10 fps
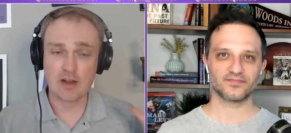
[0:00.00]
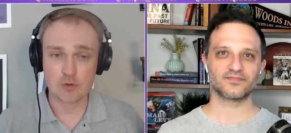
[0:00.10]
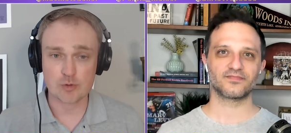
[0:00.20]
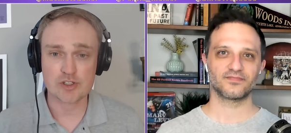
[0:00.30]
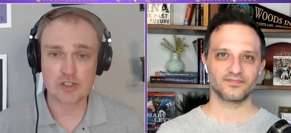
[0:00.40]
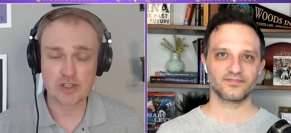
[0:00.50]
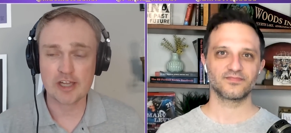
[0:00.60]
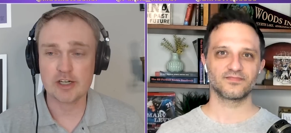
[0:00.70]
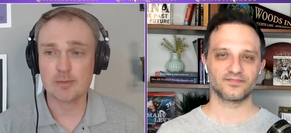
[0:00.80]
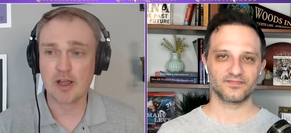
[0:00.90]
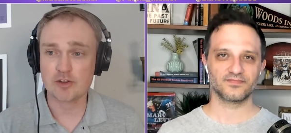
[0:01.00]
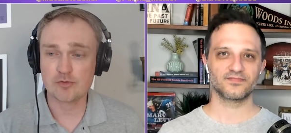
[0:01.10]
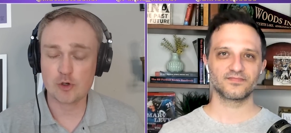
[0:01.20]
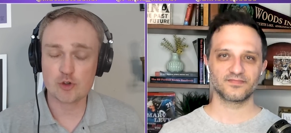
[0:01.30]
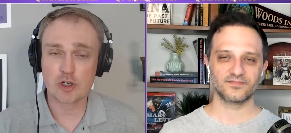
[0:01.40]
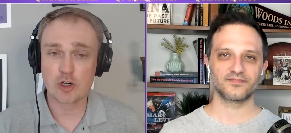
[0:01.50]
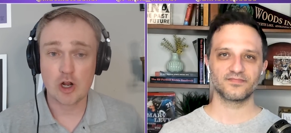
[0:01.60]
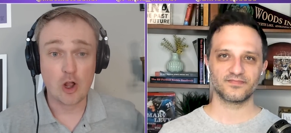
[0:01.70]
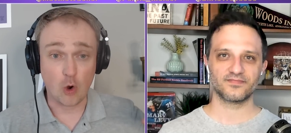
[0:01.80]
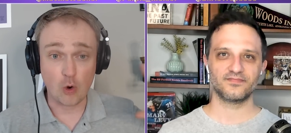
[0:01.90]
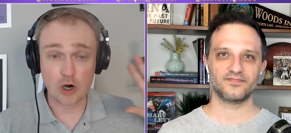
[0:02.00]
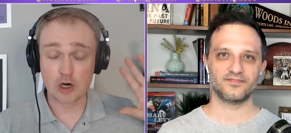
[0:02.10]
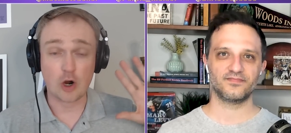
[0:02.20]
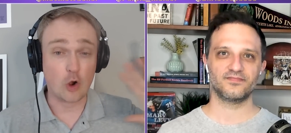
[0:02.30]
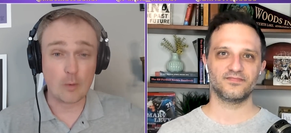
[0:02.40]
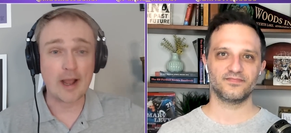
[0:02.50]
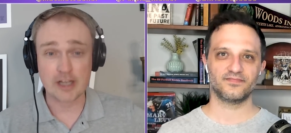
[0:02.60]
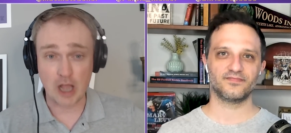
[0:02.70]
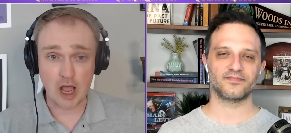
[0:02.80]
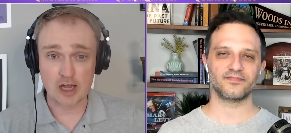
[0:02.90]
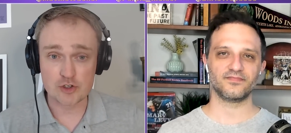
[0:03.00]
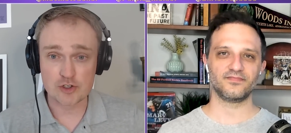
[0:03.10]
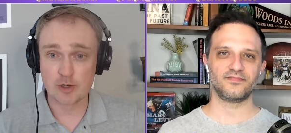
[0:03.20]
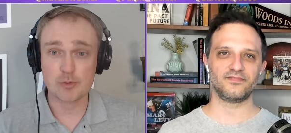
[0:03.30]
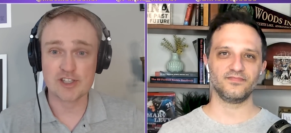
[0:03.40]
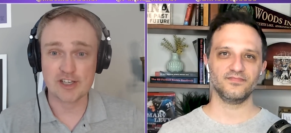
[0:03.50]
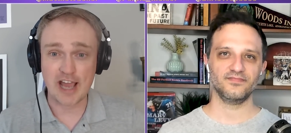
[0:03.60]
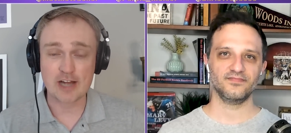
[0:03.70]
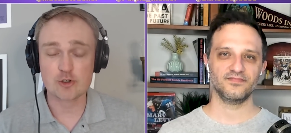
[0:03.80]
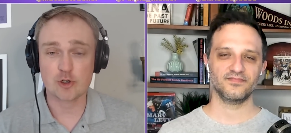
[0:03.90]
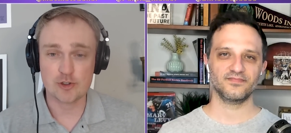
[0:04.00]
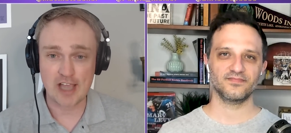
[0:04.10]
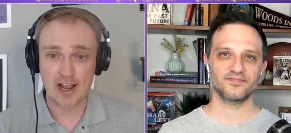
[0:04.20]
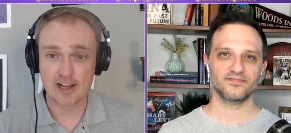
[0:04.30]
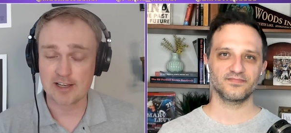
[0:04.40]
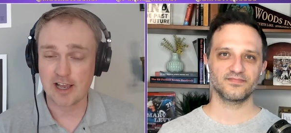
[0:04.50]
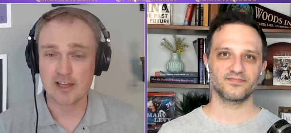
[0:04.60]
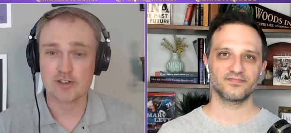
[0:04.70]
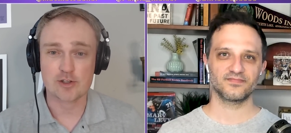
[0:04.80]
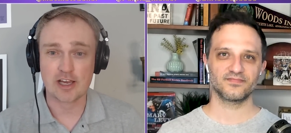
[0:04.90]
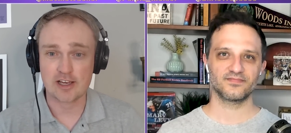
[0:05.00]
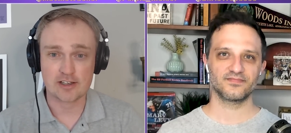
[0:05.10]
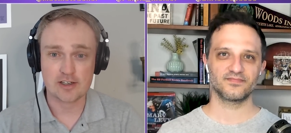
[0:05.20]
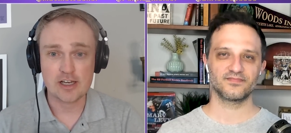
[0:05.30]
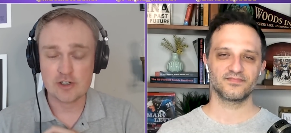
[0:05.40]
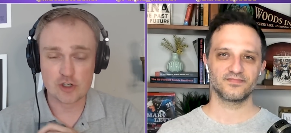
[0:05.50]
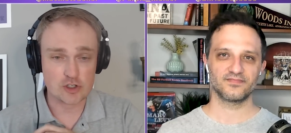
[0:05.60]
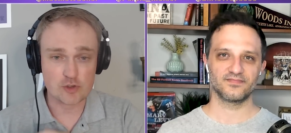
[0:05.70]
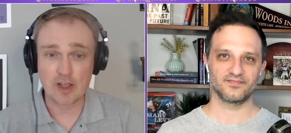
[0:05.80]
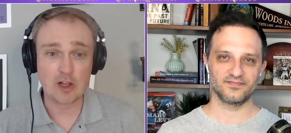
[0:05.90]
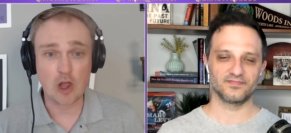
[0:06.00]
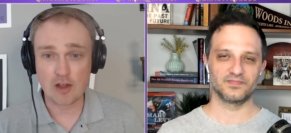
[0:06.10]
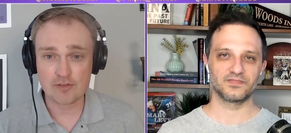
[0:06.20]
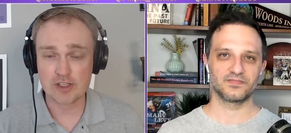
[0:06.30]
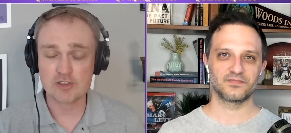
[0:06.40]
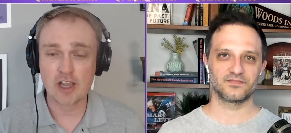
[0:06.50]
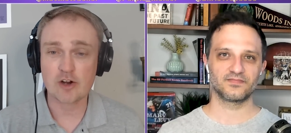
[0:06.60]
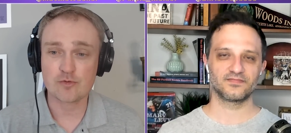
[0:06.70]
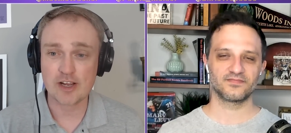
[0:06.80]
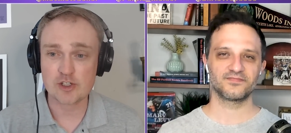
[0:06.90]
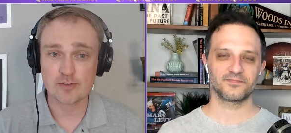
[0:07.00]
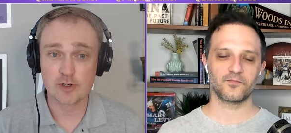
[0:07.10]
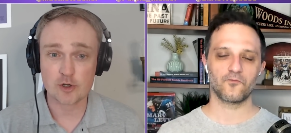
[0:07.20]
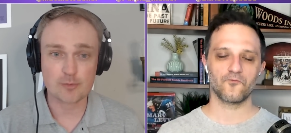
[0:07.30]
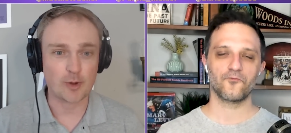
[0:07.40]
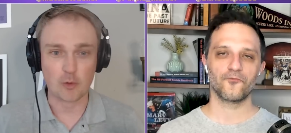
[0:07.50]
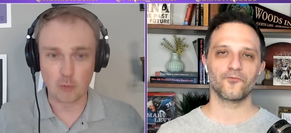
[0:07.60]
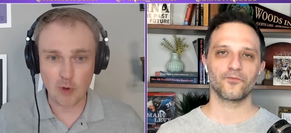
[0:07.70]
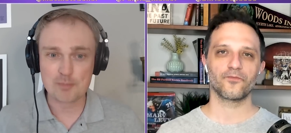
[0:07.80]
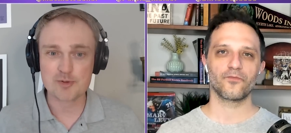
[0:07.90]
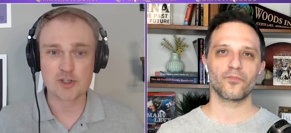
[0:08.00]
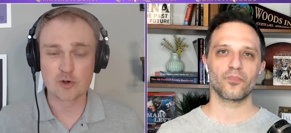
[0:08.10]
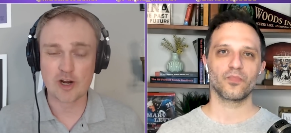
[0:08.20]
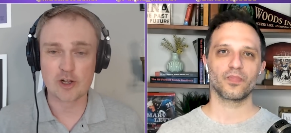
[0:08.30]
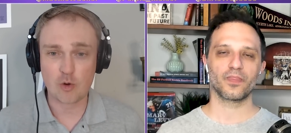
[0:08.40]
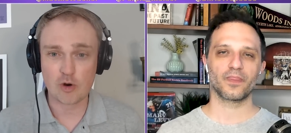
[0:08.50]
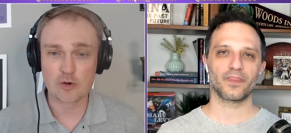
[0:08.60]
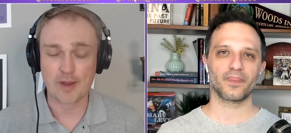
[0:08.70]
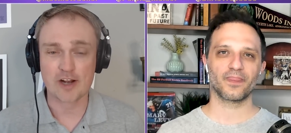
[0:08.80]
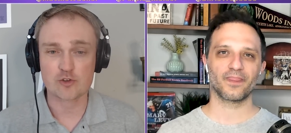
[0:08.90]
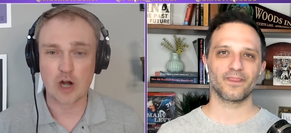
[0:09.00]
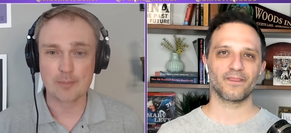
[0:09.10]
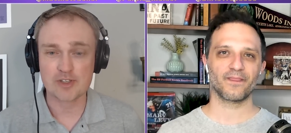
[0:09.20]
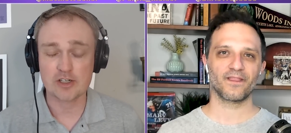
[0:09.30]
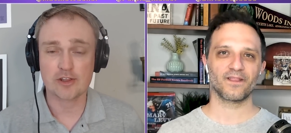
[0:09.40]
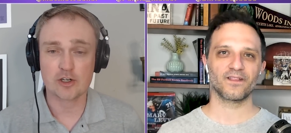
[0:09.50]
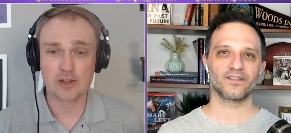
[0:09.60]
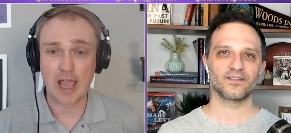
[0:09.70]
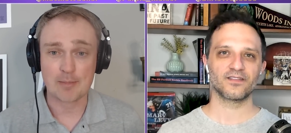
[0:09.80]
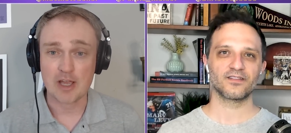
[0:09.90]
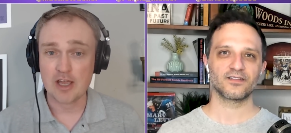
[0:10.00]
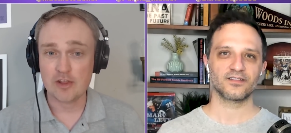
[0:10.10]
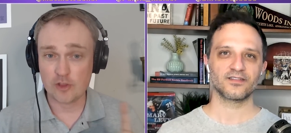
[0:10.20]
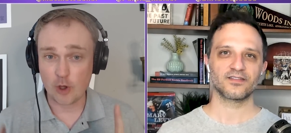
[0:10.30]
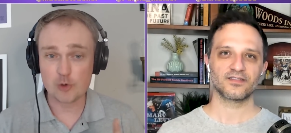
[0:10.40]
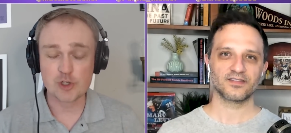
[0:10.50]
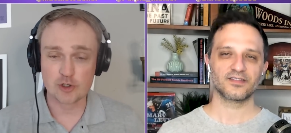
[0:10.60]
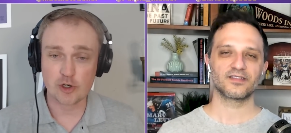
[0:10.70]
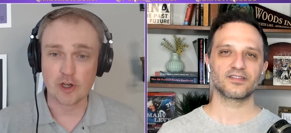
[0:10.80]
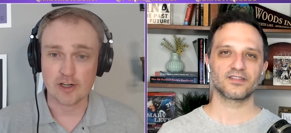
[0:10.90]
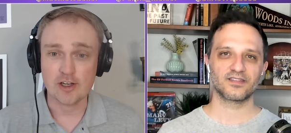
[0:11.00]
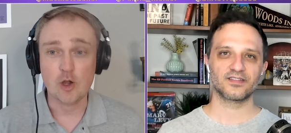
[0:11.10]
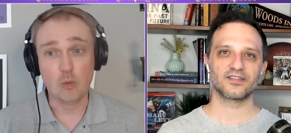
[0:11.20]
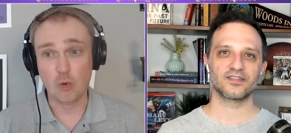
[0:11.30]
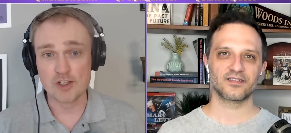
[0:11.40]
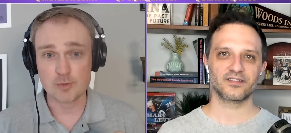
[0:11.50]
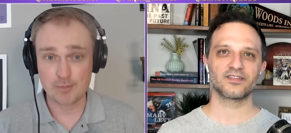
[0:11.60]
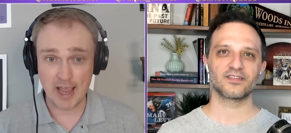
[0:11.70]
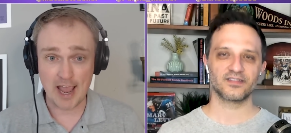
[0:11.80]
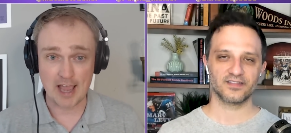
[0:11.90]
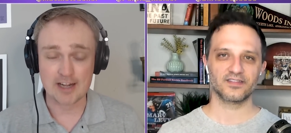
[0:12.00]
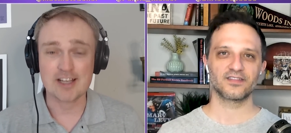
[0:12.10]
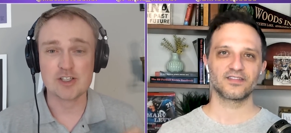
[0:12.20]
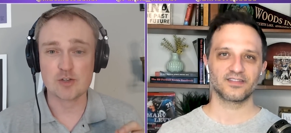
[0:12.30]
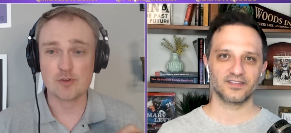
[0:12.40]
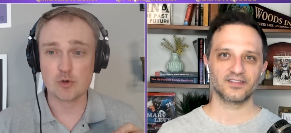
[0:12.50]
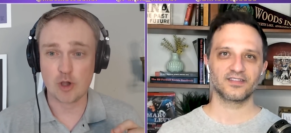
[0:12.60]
Speaker 1: Everyone's excited about the future. Or oh my gosh, it was the natural tank and they just fell off the entire face of the earth. But whoops, a great quarterback dropped into their lap. Those are good. What's bad is if you